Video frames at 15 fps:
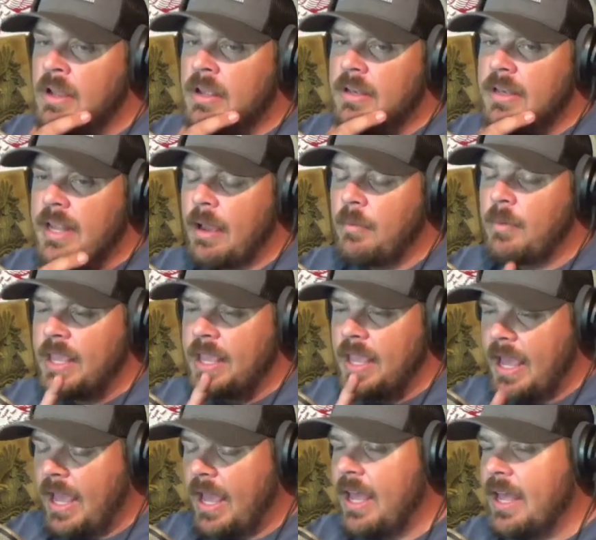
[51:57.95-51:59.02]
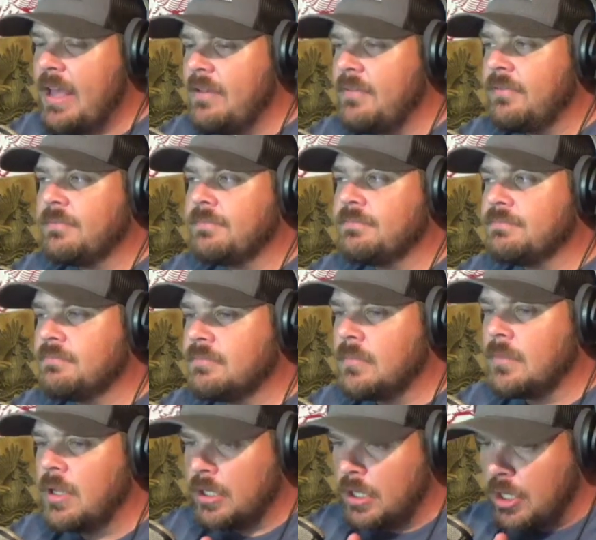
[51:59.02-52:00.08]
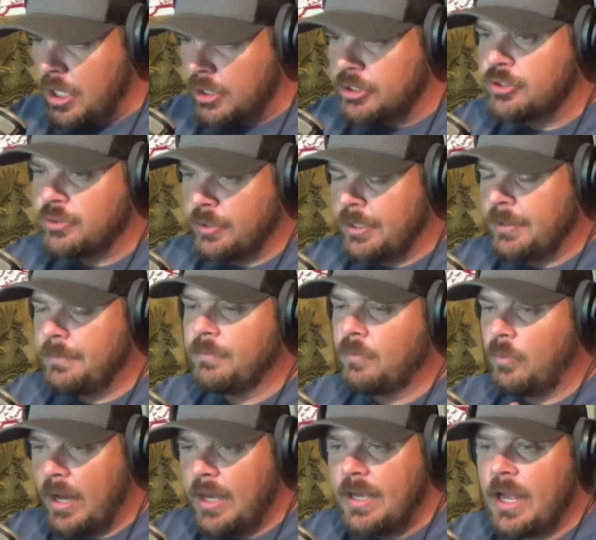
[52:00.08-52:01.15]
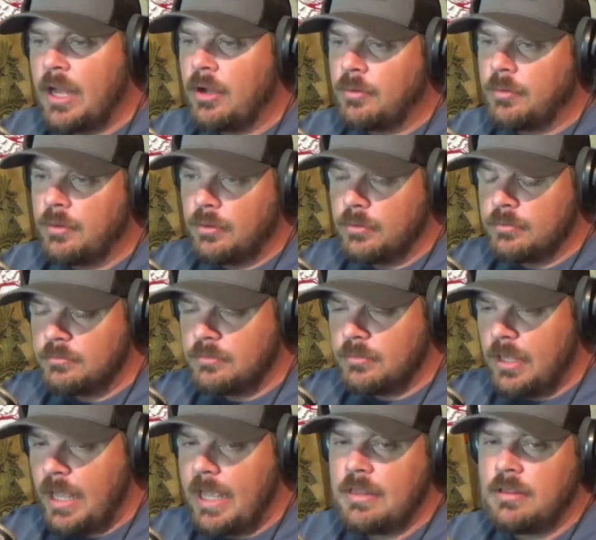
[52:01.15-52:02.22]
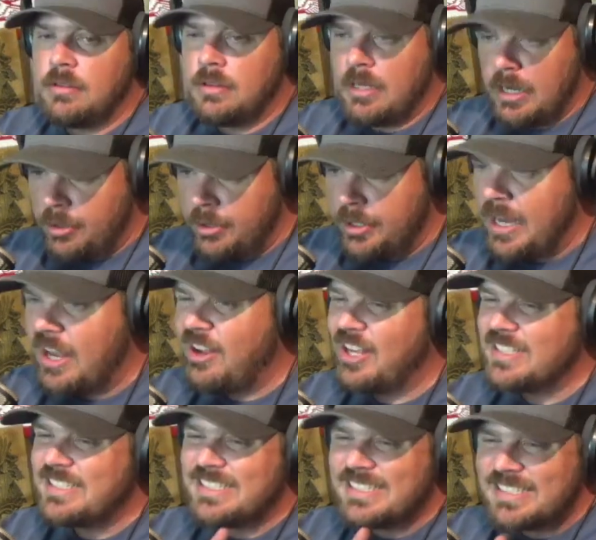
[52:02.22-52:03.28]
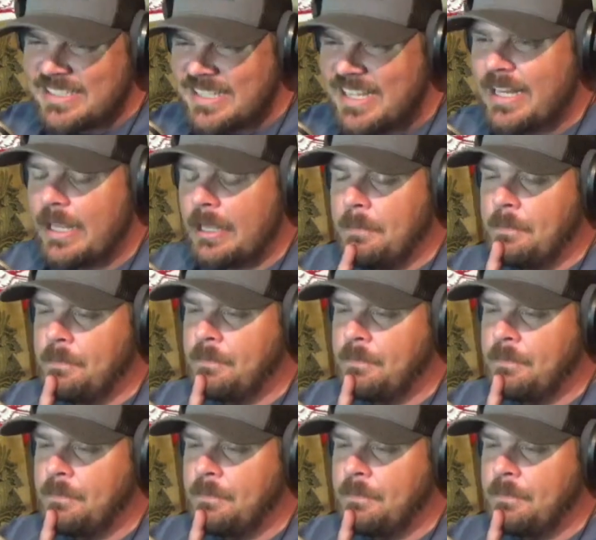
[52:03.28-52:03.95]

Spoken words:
that we have a country right now and narrowed down a city